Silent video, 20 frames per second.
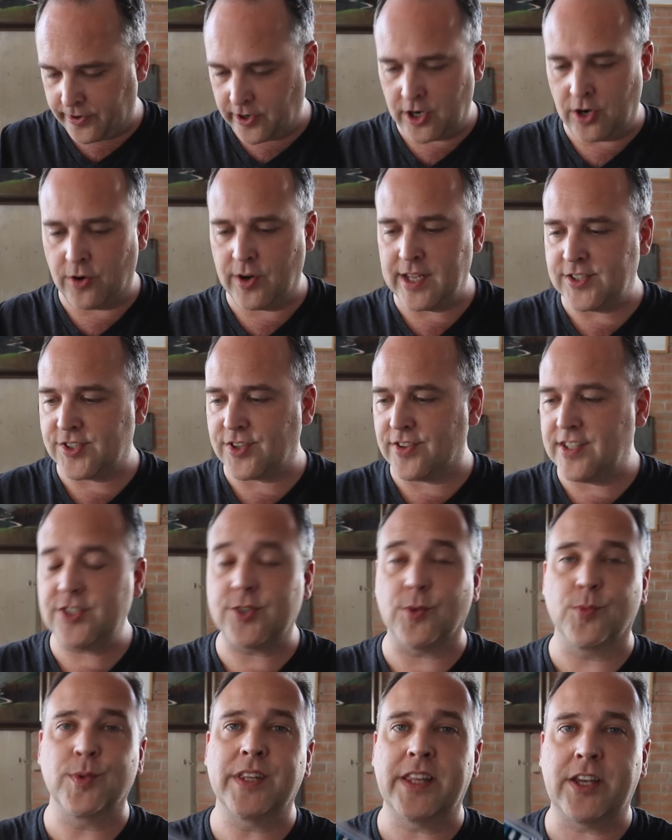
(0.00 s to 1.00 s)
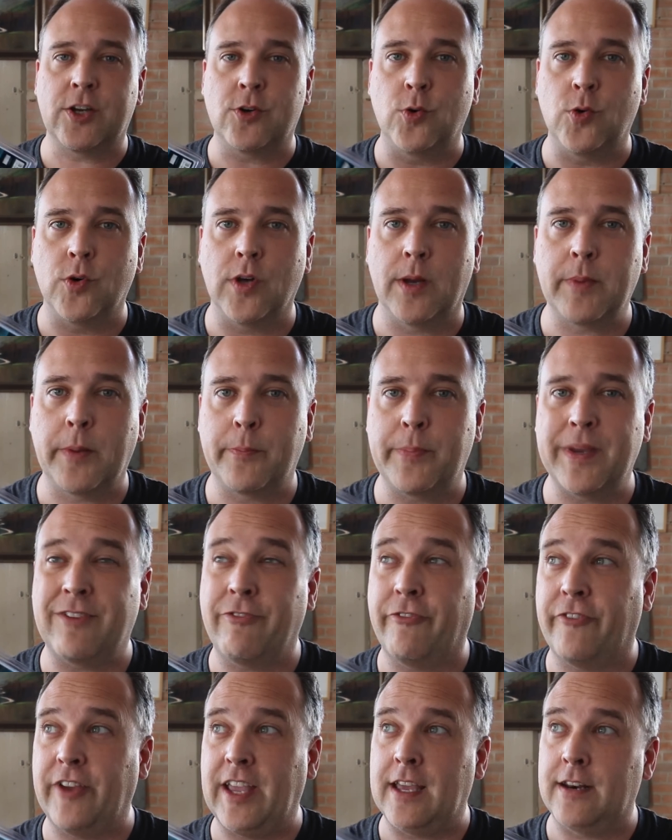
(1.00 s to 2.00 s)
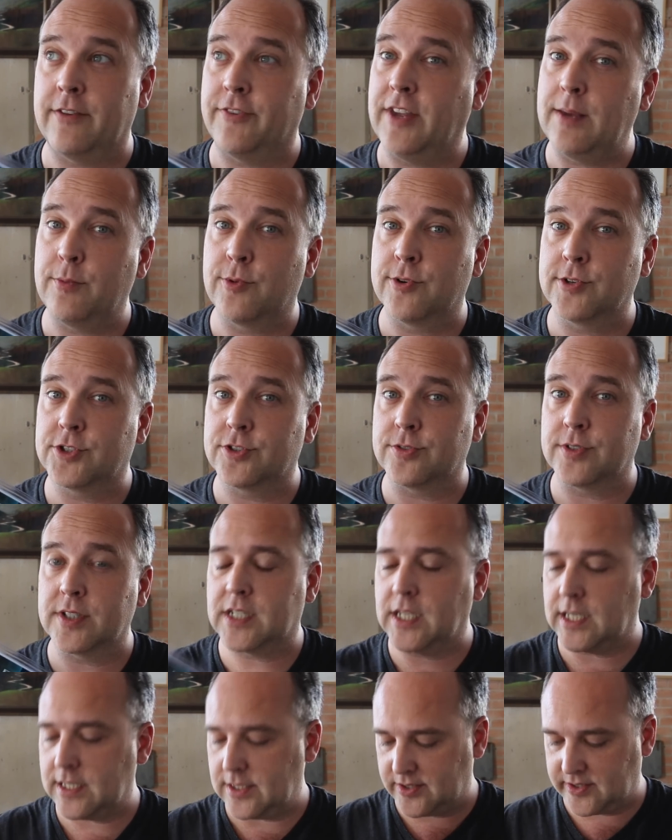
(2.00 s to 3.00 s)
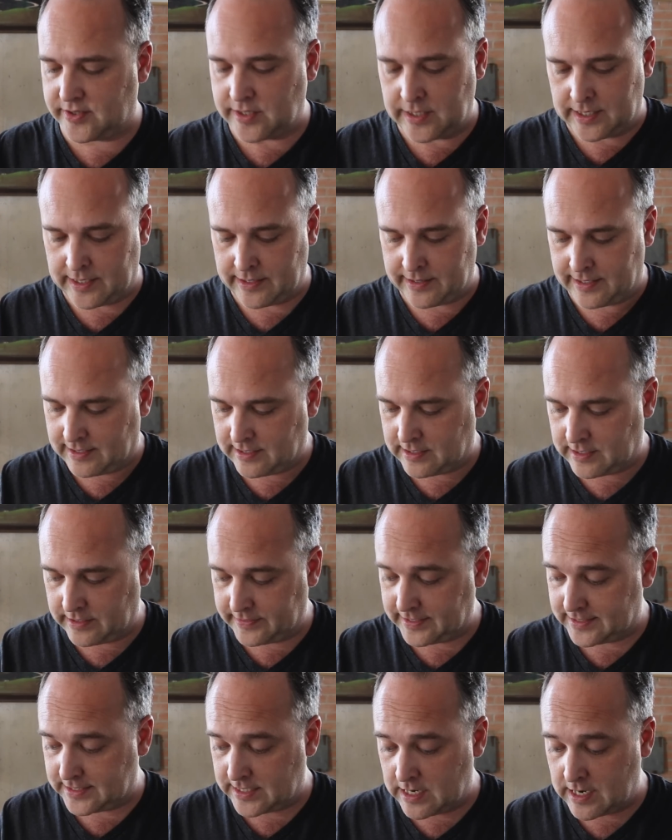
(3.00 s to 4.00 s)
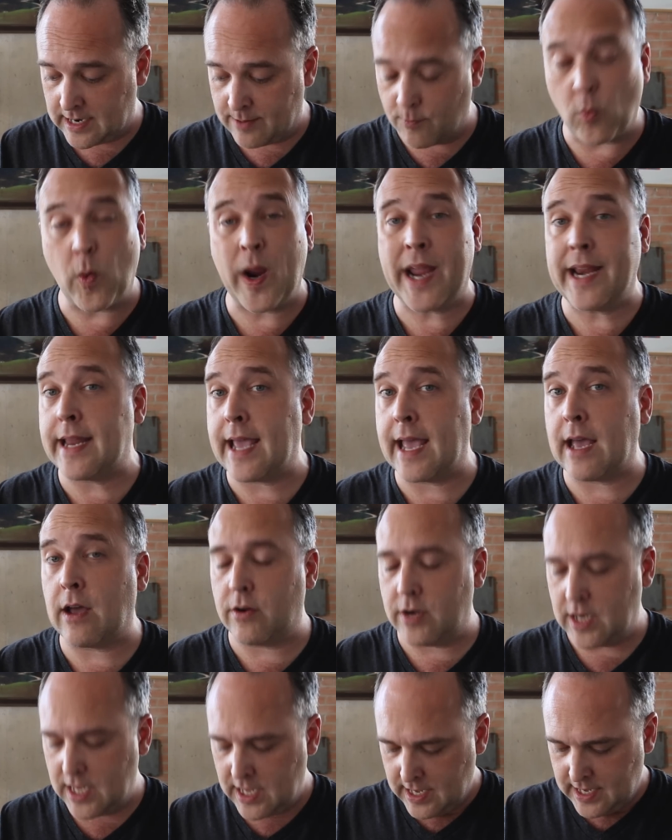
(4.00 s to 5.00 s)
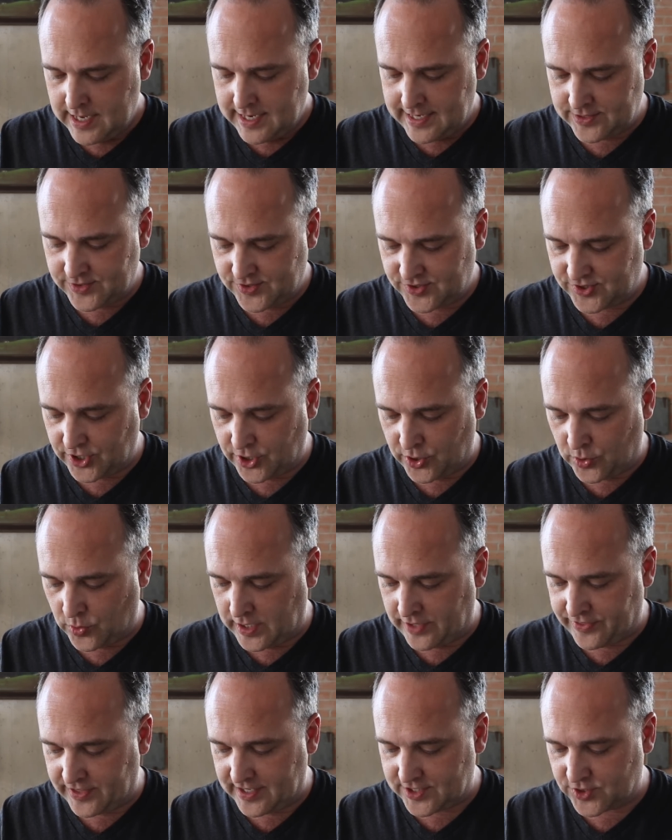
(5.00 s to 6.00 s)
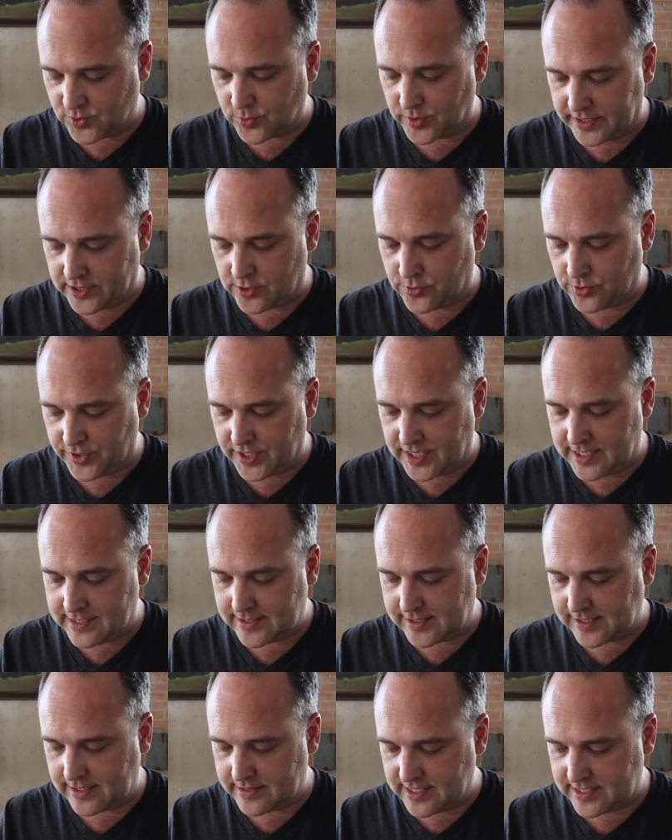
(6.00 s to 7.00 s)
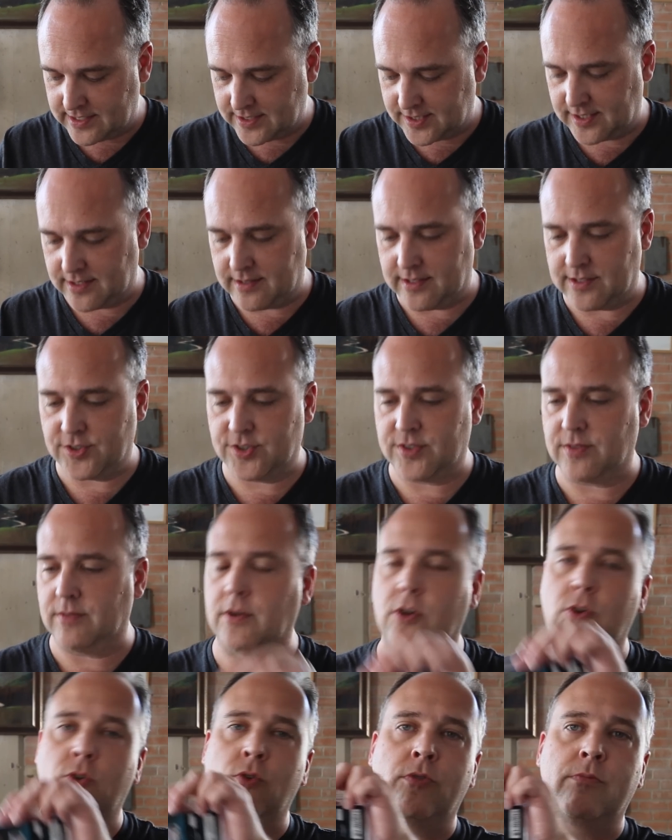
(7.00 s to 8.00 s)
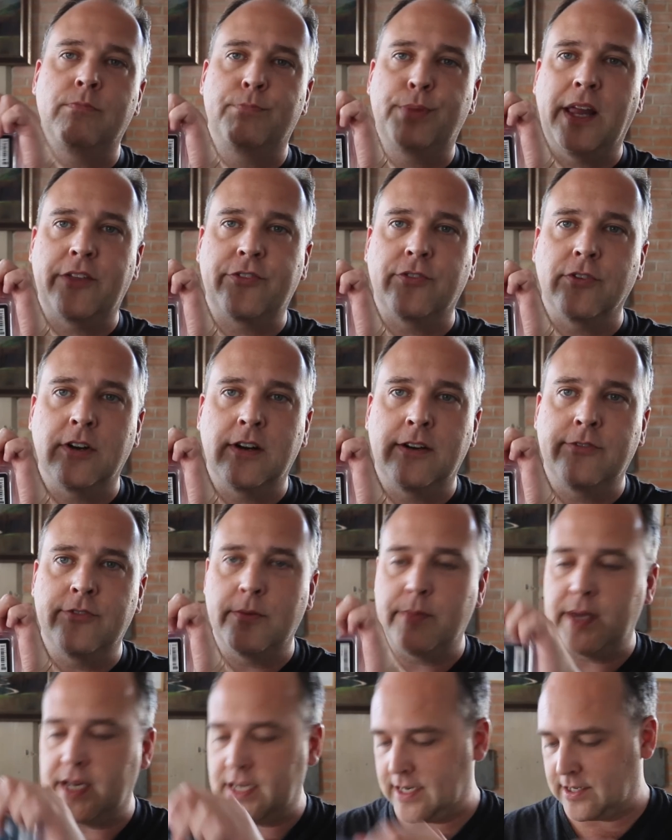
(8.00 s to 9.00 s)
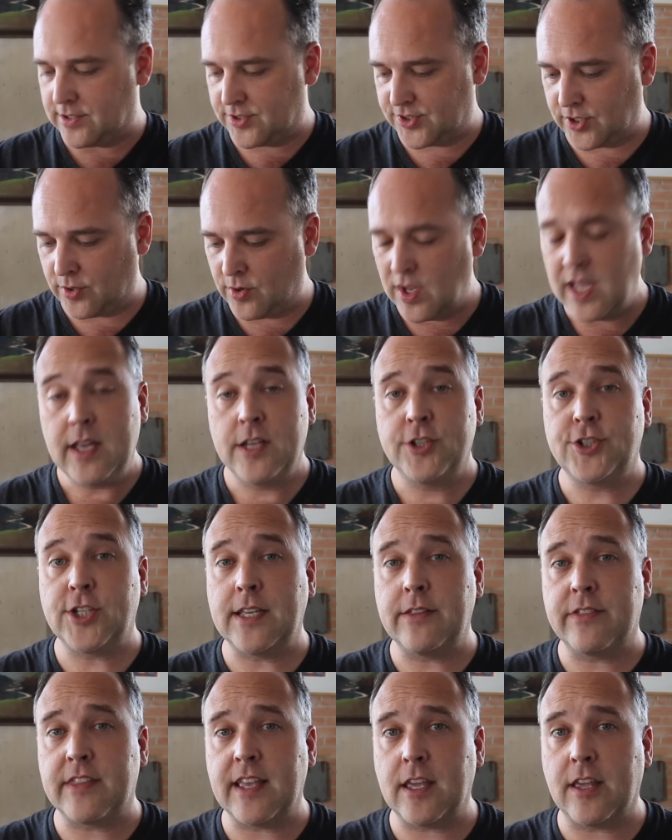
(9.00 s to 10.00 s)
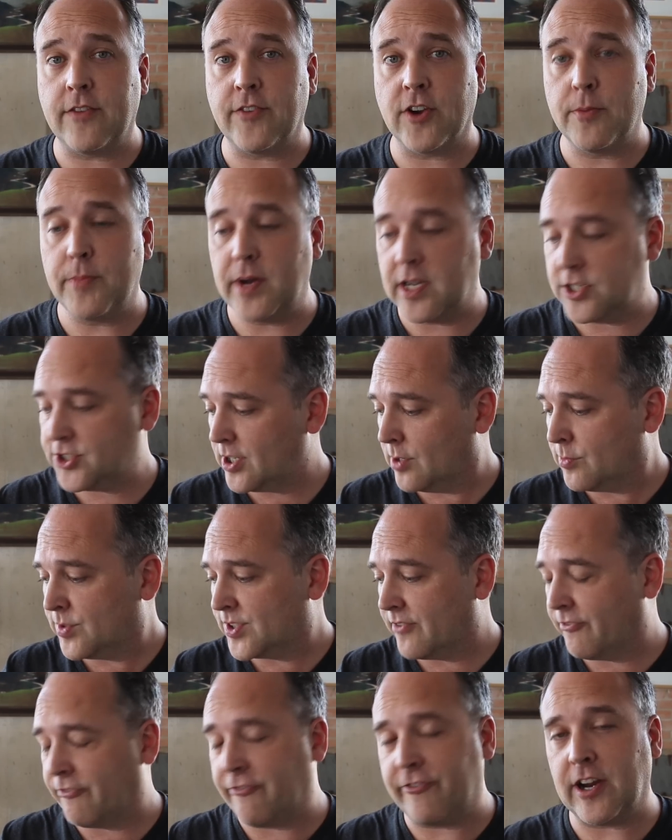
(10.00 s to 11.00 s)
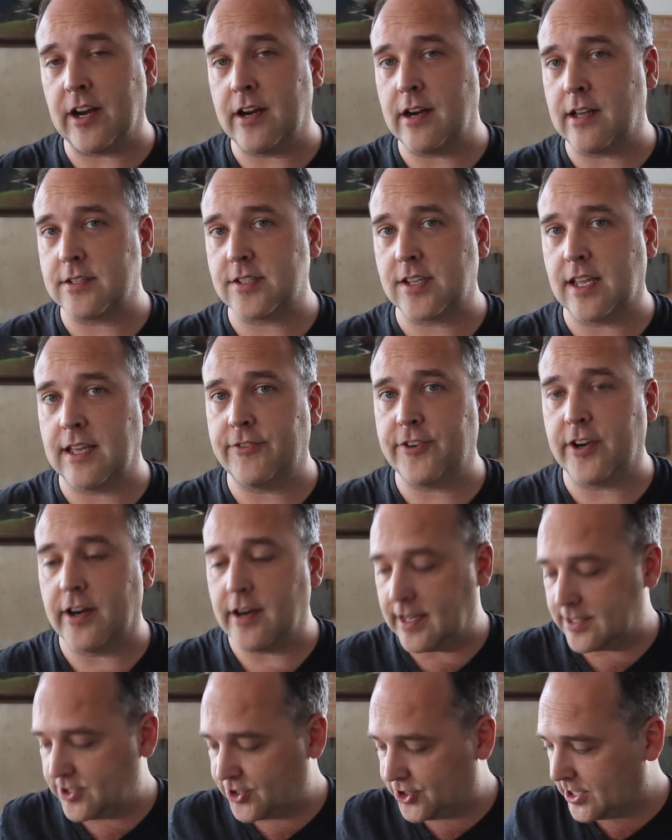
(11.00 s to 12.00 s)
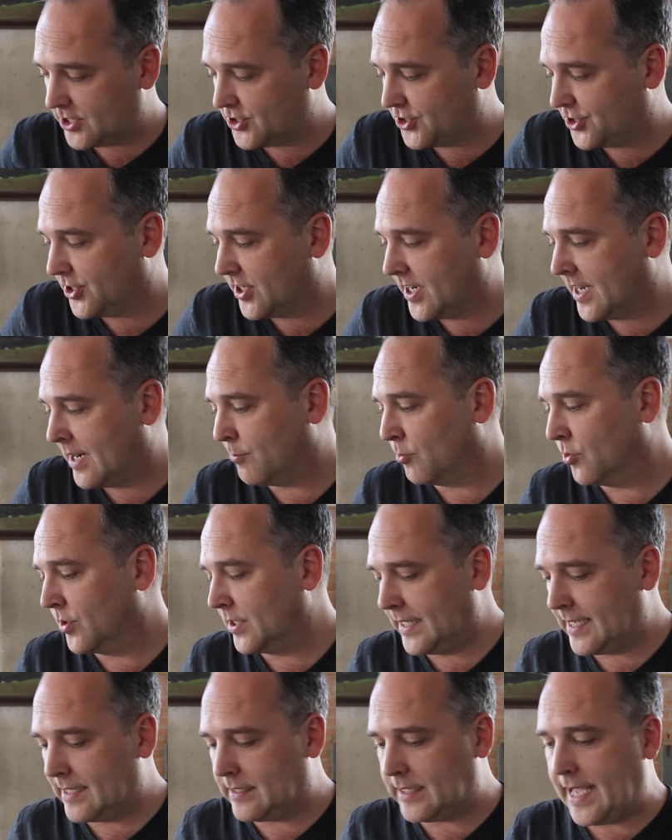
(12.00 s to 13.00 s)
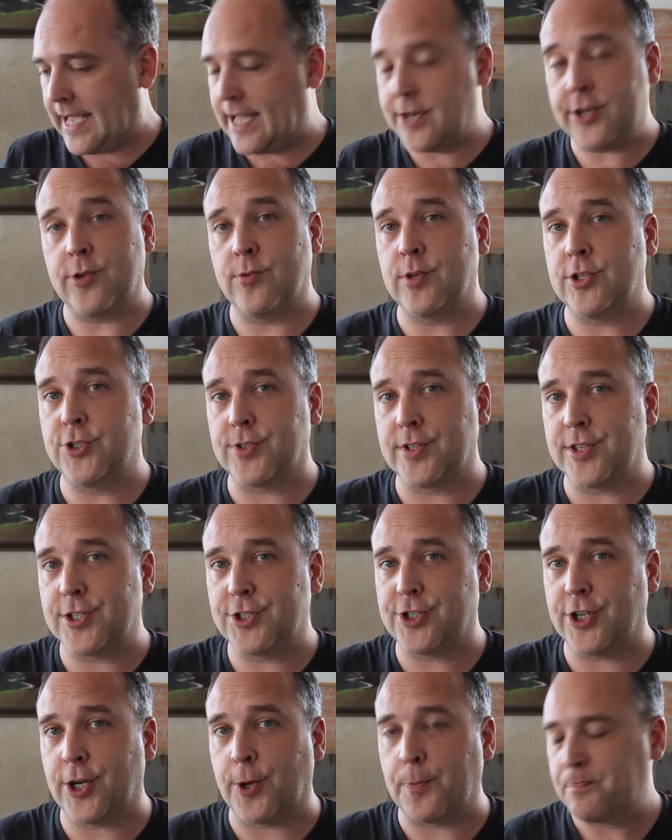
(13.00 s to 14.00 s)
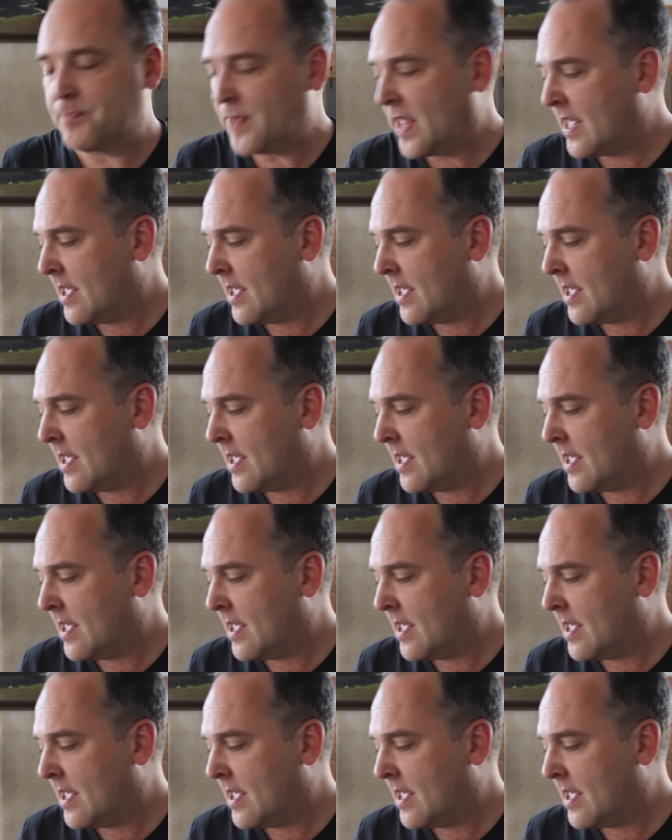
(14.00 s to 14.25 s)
Pro. And so these are really cool. I'm a big fan of keyboard shortcuts. Uh, they cut the time way down. And so I think it's really cool that he sent these, and there's a whole plethora of them in here. So Gene, thank you very much. It was a very nice gift and a nice gesture, and I'm really glad you enjoyed the show.